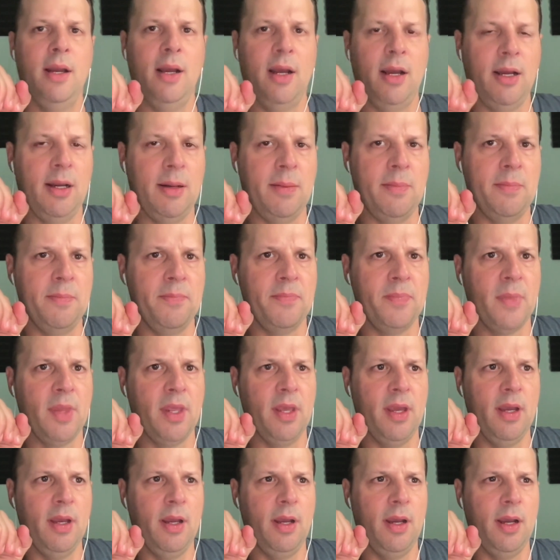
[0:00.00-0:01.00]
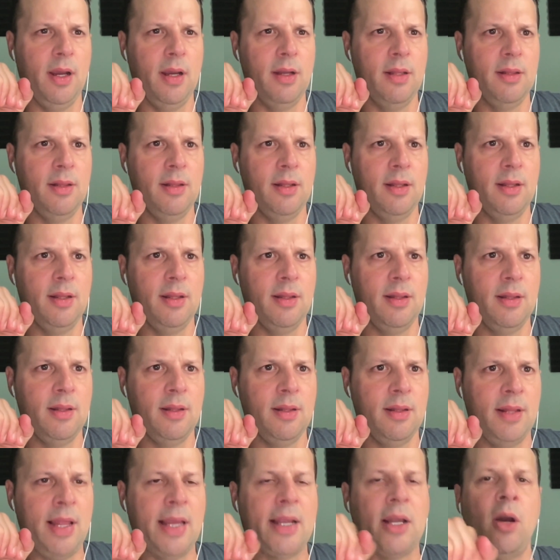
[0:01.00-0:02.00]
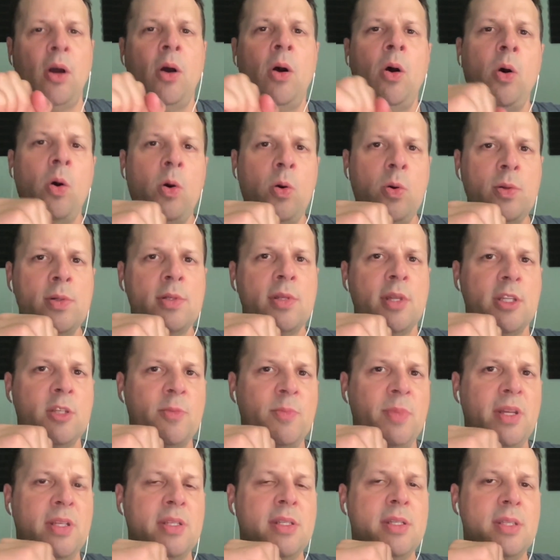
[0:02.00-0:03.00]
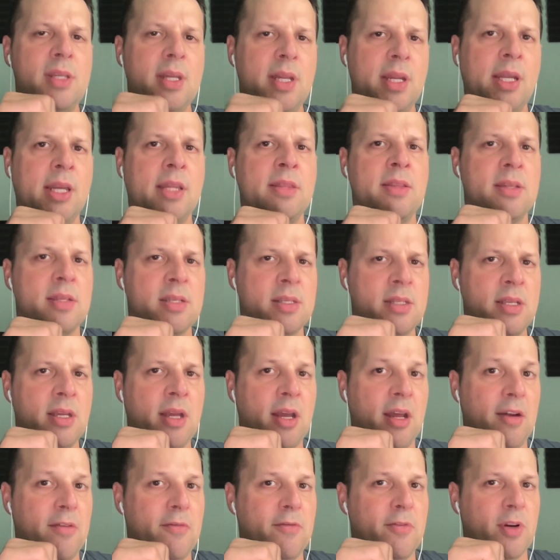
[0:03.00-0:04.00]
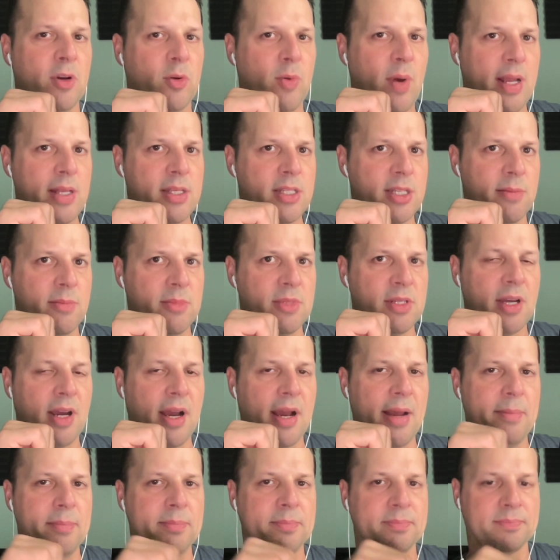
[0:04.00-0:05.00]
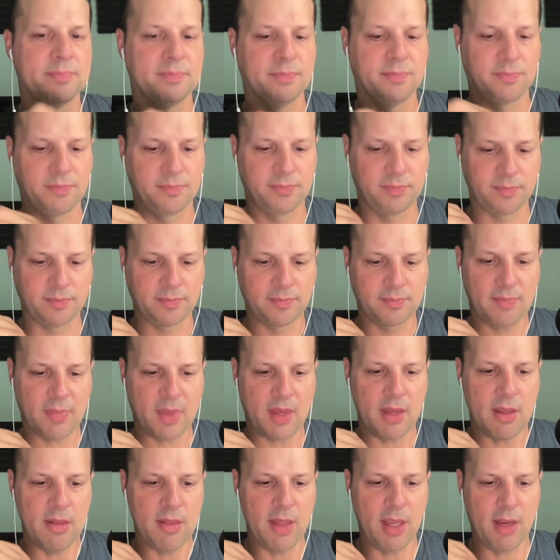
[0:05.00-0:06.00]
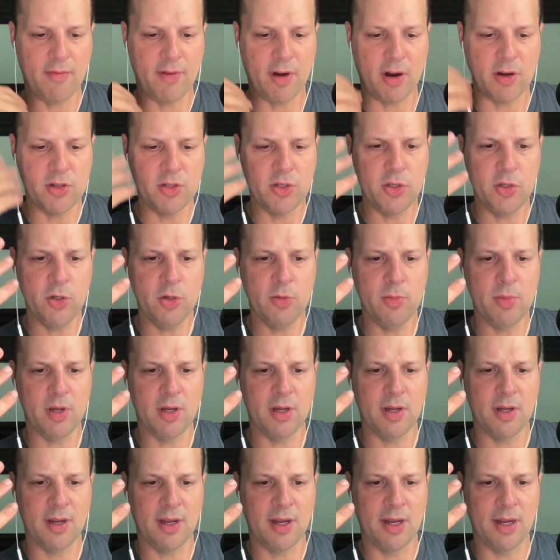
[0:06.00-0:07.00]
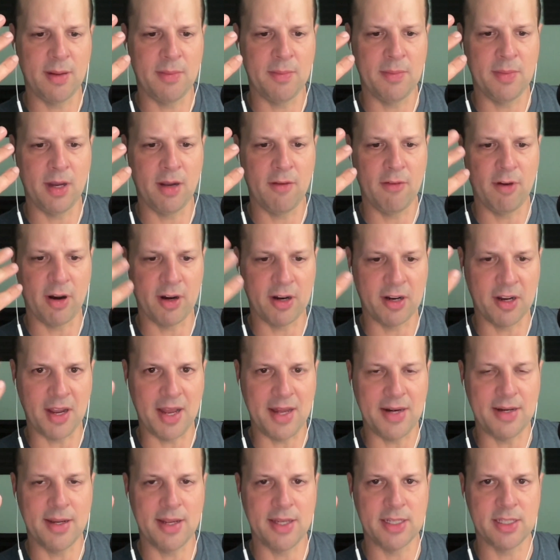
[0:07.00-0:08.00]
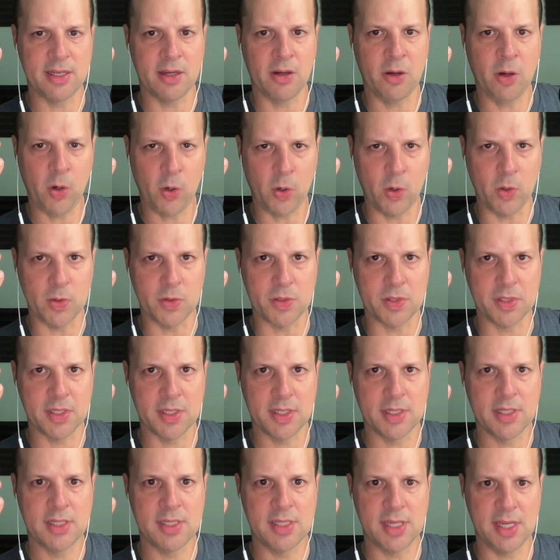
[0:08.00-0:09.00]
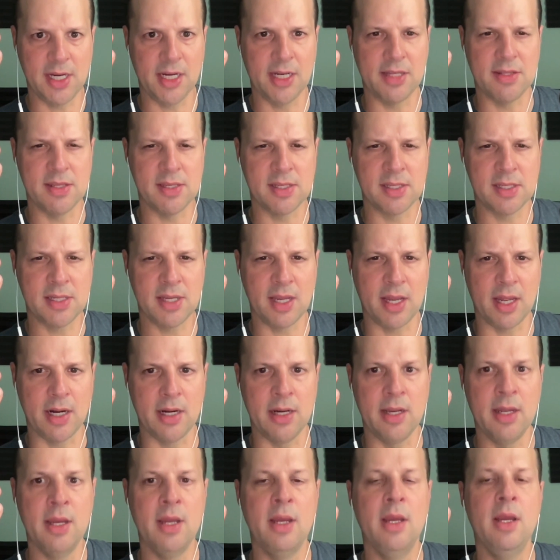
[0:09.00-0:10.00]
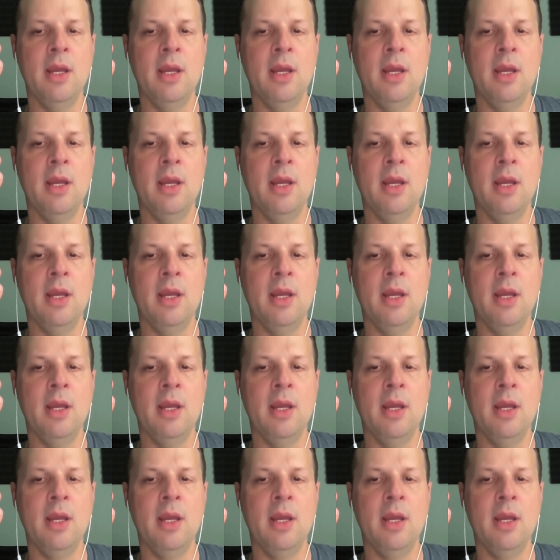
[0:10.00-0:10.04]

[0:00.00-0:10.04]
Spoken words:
a hose that's been sitting in the sun for quite some time. Think of our tube of our gut as a hose sitting in the sun.